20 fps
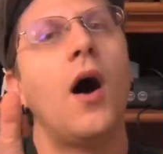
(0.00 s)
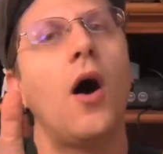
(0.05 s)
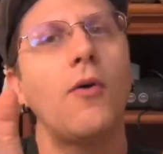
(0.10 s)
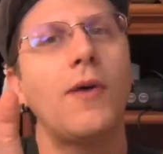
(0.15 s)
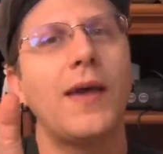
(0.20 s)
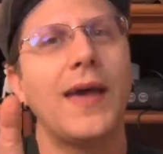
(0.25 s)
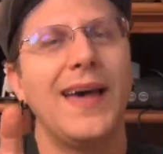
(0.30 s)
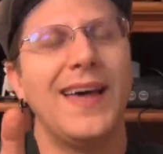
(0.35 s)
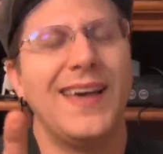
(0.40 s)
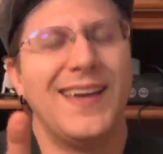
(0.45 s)

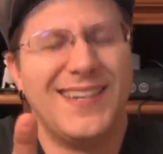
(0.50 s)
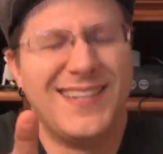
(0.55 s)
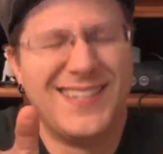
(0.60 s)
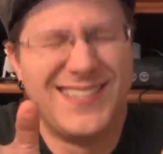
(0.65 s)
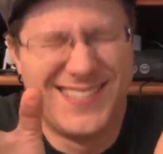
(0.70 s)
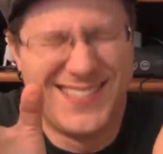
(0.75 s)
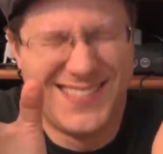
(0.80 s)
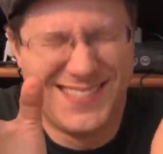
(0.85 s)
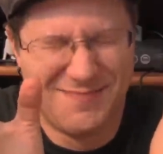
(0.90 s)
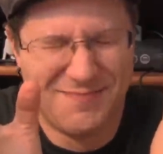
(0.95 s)
Okay.
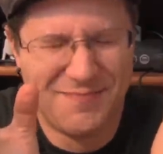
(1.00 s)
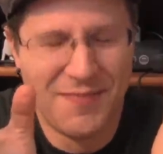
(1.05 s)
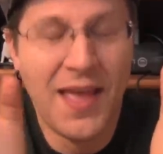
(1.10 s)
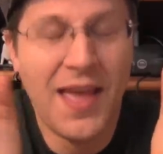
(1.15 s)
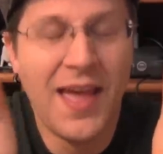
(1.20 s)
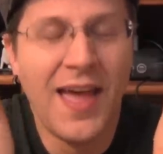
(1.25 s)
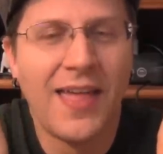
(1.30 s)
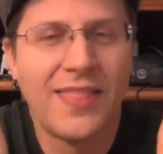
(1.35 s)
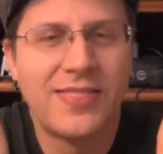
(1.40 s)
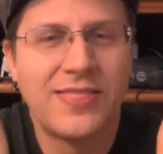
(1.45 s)

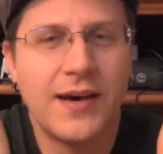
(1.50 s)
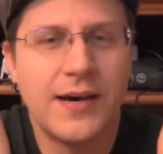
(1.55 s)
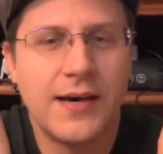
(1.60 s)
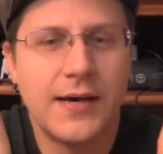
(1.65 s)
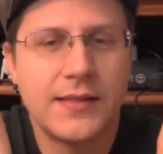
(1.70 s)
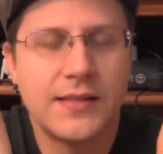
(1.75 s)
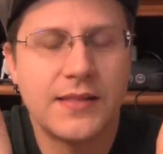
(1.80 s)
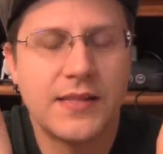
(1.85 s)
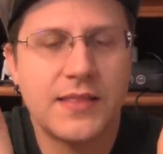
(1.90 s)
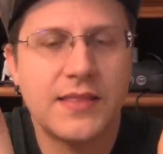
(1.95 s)

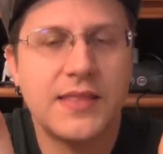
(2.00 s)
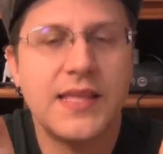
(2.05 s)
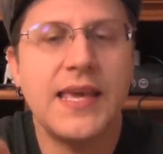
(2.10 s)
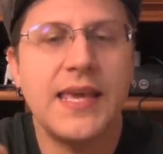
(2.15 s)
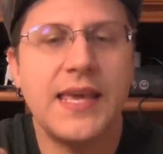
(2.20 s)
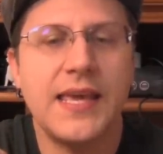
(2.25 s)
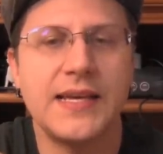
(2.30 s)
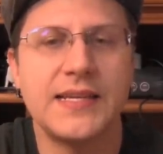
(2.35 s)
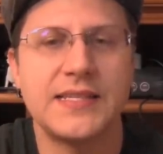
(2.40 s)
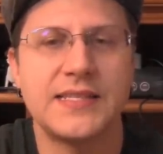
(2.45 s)
The
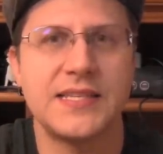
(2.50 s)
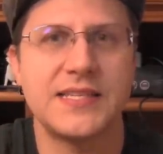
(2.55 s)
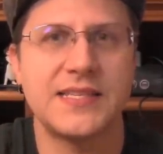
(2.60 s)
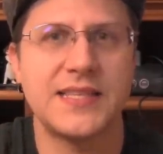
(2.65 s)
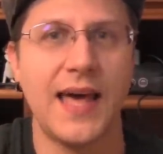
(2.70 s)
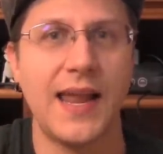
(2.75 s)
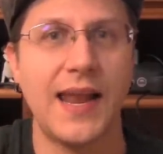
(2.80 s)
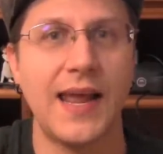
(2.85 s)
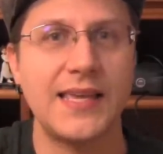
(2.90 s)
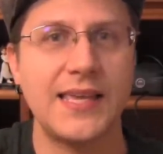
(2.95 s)
thing is
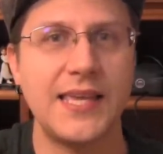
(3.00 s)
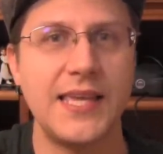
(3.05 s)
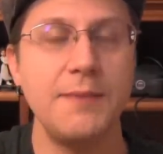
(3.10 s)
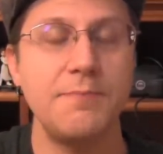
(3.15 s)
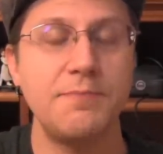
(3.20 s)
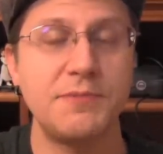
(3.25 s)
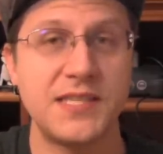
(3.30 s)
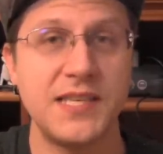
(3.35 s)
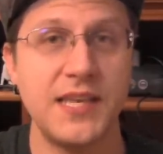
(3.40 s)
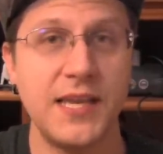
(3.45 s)
that I
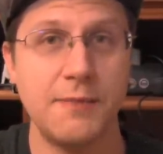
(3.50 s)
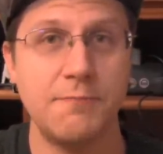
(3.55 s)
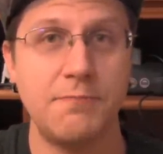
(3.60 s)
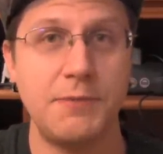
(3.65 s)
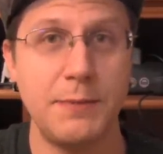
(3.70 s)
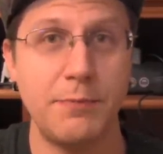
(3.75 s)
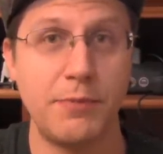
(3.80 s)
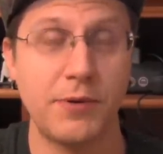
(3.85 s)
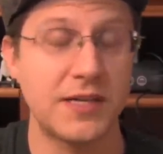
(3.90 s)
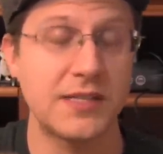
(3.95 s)
keep seeing
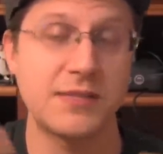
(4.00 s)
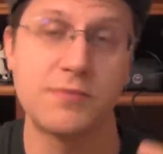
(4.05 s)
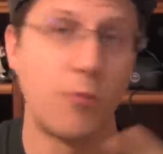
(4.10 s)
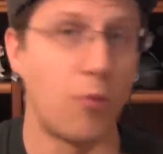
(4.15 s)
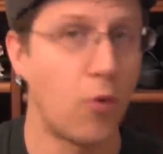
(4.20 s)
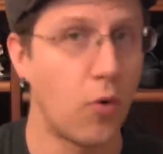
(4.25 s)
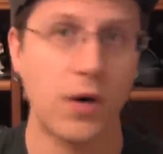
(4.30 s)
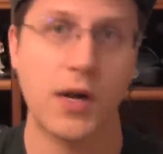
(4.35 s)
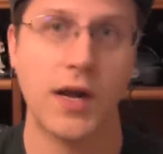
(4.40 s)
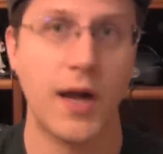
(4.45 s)
people, because
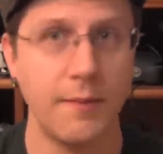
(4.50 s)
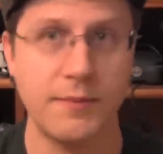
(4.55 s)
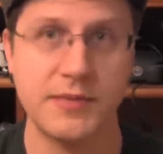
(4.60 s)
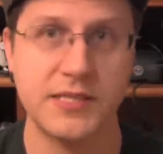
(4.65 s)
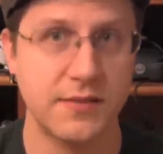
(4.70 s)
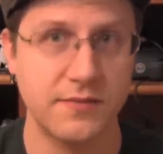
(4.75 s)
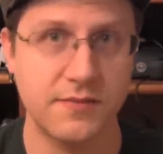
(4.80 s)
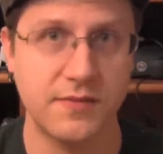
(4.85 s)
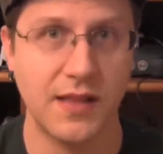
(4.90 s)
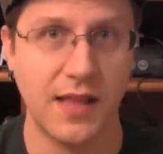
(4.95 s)
more
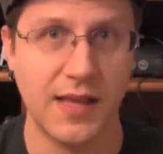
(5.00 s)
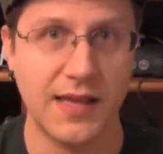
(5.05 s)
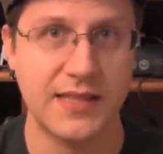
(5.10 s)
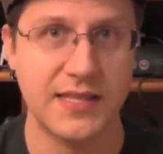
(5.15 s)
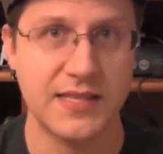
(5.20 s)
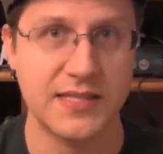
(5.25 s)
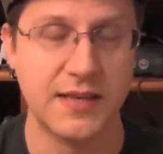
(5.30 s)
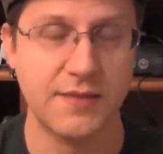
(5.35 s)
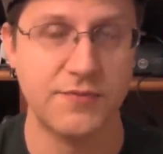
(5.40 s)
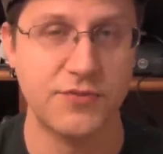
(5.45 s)
comments
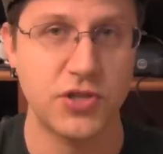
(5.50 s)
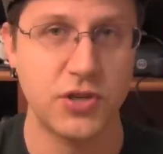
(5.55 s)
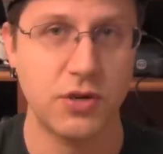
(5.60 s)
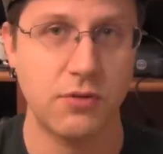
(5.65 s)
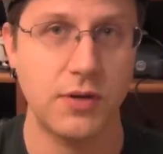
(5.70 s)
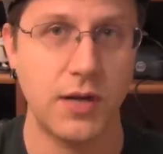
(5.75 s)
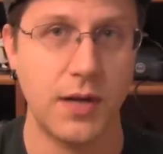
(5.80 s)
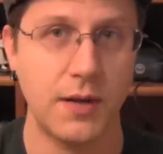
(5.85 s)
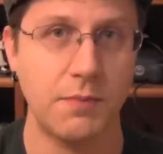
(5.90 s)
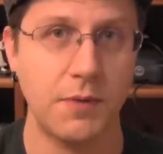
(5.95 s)
like this have
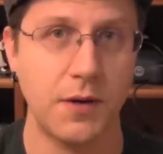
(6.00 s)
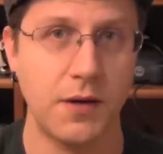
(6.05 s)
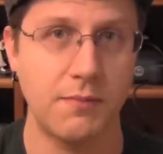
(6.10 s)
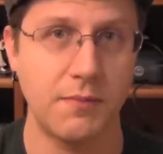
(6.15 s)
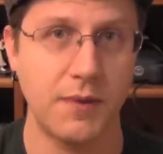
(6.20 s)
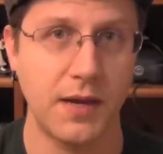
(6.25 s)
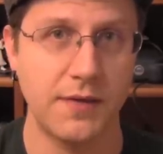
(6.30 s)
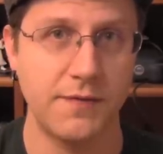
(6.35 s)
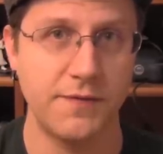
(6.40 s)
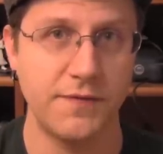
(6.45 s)
shown up on
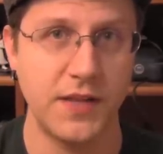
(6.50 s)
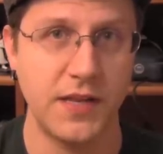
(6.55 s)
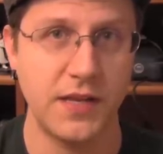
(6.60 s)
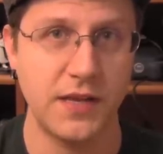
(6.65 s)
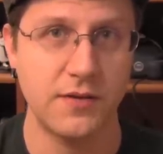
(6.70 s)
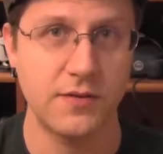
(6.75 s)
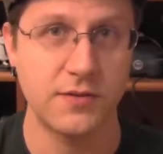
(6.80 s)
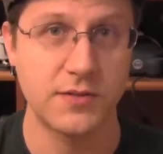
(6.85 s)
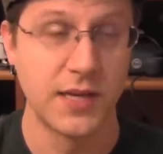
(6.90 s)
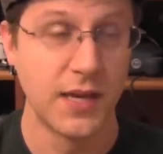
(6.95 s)
my
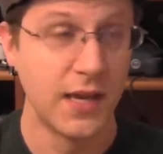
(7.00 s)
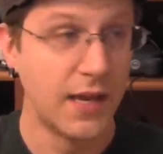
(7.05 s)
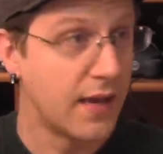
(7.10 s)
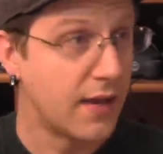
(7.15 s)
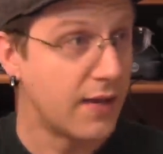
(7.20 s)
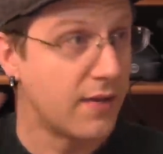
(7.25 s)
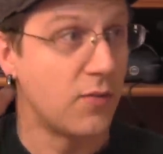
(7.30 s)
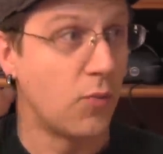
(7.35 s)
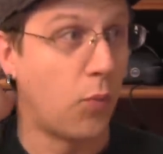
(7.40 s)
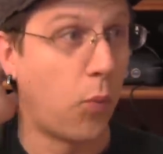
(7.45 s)
videos
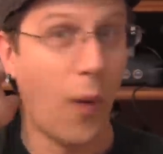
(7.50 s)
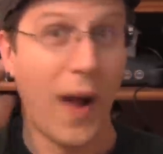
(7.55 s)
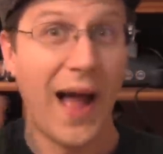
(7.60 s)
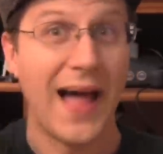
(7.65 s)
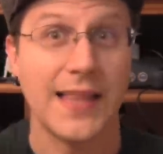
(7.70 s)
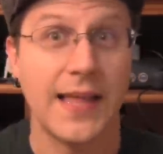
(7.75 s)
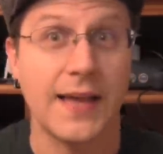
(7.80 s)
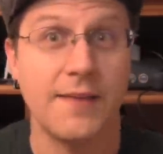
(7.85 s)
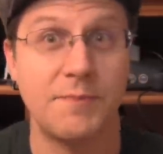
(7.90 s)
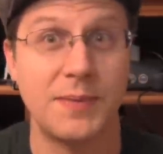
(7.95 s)

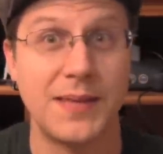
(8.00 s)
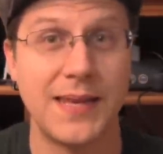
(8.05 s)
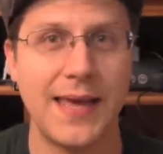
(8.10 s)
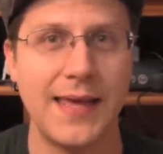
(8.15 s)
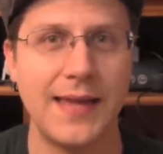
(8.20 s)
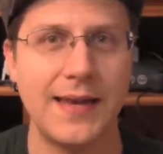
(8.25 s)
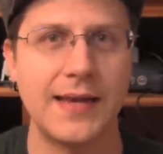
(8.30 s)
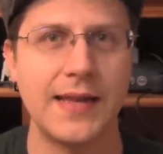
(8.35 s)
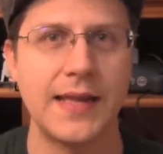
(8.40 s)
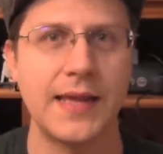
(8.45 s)
while I've been
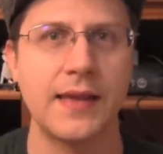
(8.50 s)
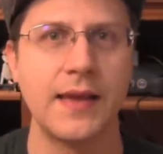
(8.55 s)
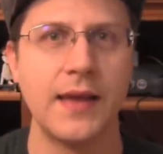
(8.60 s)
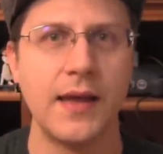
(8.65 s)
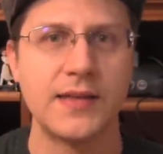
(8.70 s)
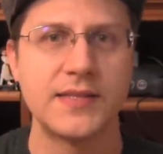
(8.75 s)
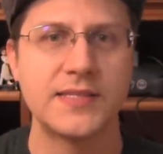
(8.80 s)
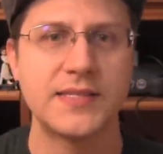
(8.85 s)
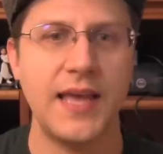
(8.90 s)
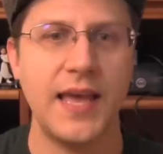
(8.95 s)
editing,
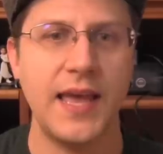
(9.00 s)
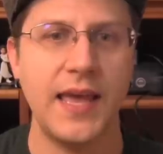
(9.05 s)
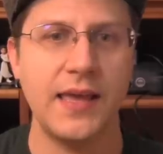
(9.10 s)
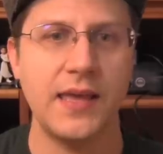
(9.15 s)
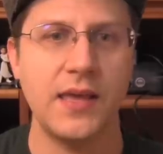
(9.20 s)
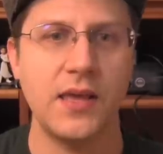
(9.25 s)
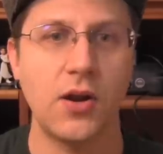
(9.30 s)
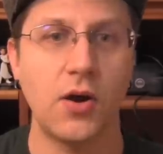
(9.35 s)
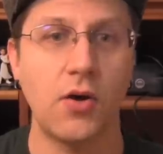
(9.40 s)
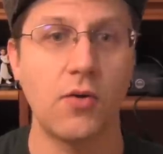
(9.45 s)

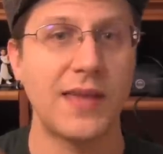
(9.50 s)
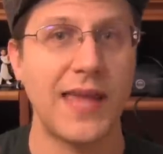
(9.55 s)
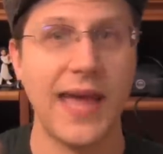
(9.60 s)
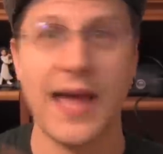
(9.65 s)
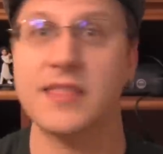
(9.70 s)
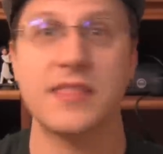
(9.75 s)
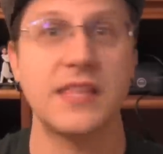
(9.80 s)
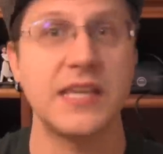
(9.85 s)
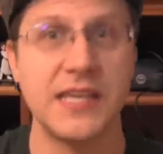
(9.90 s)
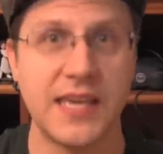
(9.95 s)
saying, you know,
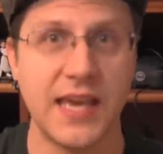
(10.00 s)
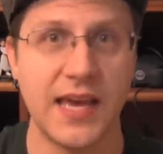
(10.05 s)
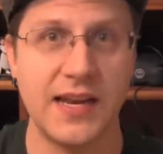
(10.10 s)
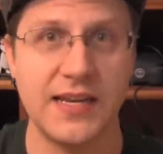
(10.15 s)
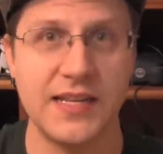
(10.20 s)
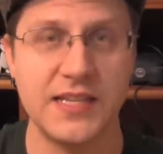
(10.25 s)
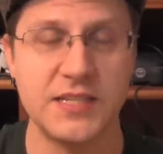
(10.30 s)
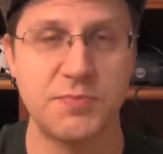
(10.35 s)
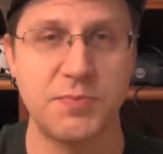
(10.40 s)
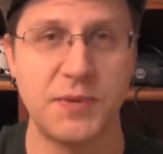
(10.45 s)
Kathleen
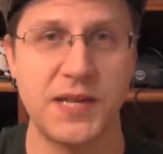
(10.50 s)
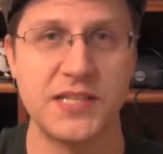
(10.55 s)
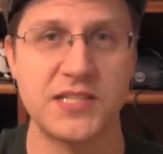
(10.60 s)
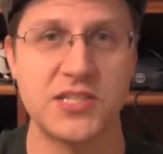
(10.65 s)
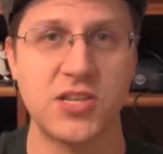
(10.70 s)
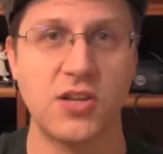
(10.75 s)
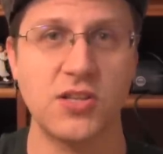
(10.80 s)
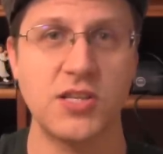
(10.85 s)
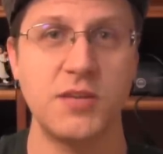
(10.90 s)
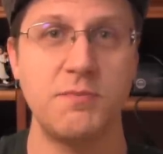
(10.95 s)
Kennedy's been
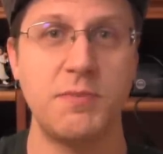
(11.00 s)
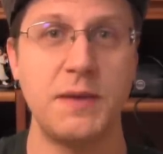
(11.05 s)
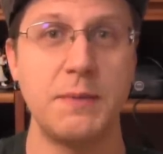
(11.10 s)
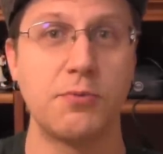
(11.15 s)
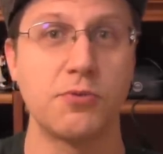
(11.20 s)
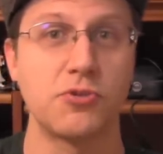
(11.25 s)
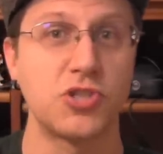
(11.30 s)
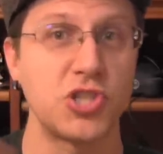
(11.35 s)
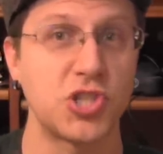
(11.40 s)
insulting people.